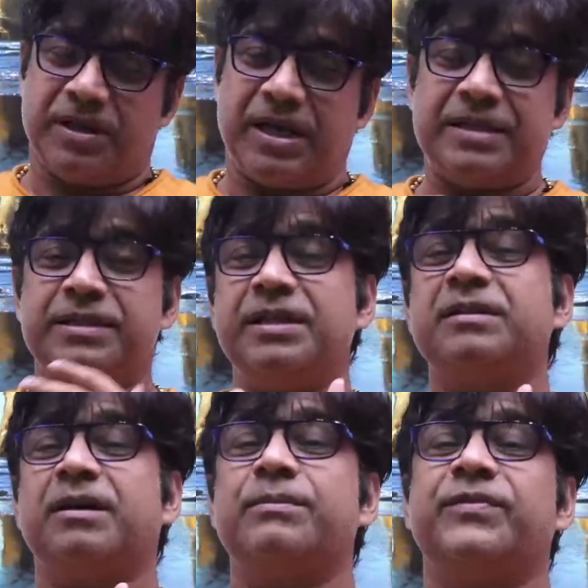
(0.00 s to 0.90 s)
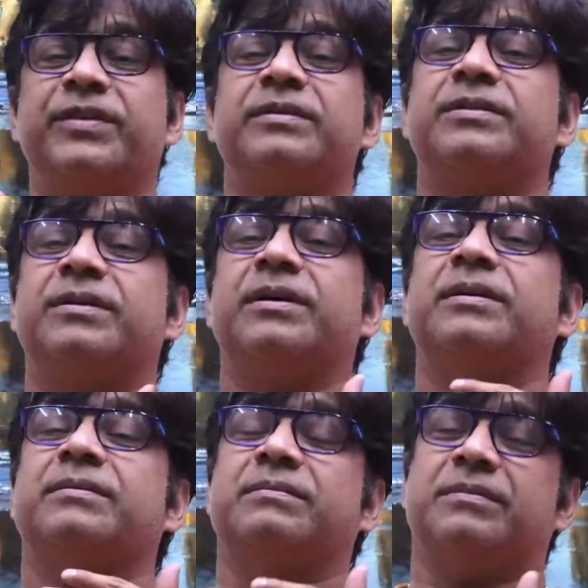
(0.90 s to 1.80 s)
And then comes
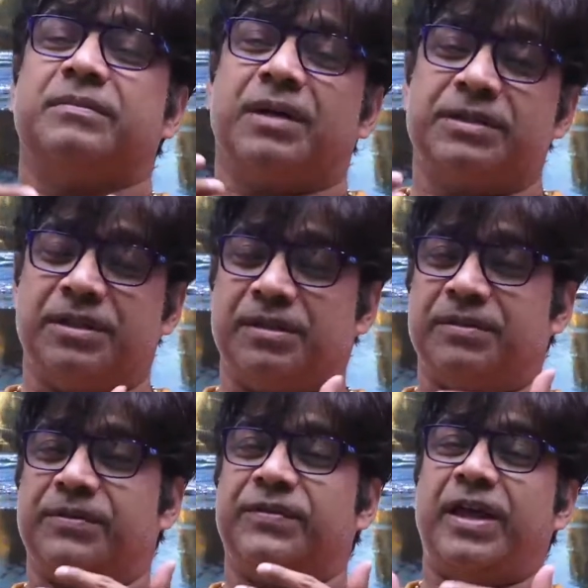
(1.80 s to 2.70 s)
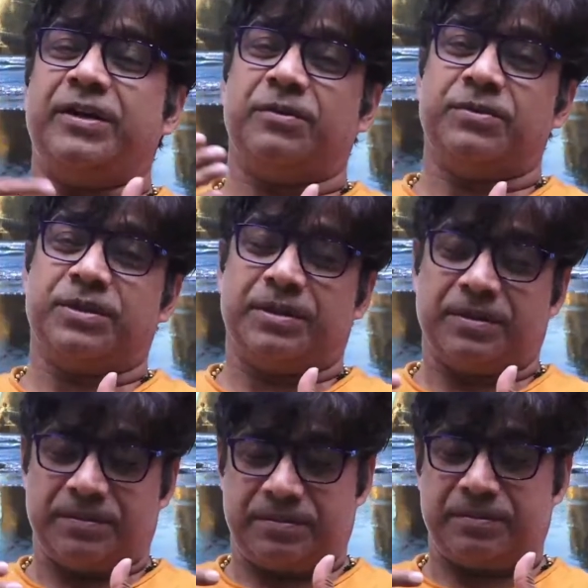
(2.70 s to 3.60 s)
the other side of
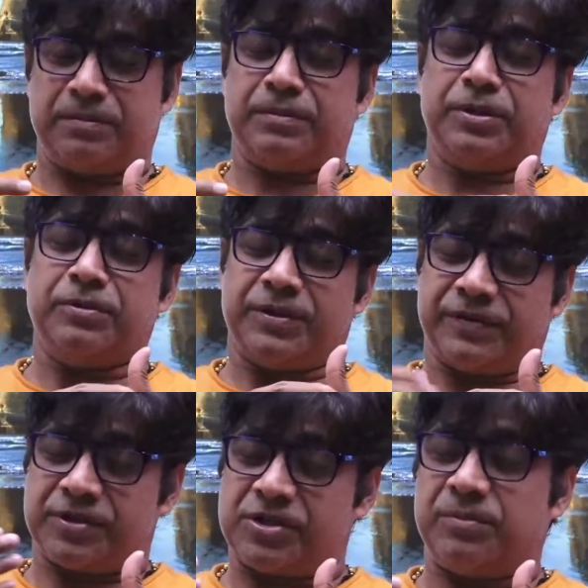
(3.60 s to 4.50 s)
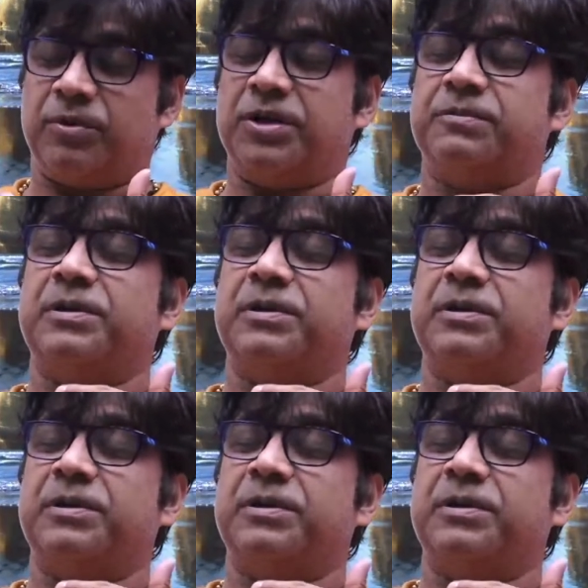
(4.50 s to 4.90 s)
the discussion point.